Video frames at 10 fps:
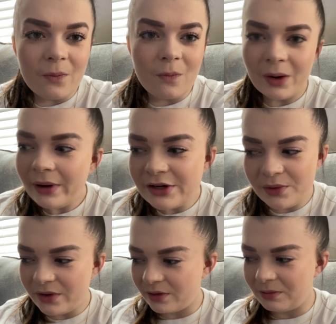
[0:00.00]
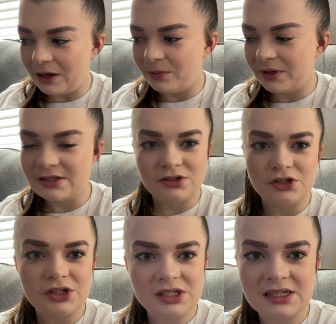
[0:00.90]
What do I do with them now? Because they're
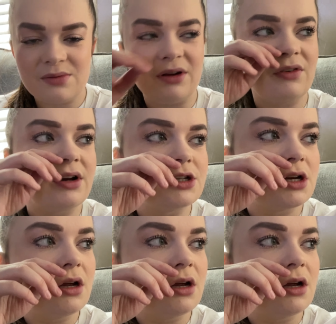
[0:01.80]
just gonna sit in my fridge.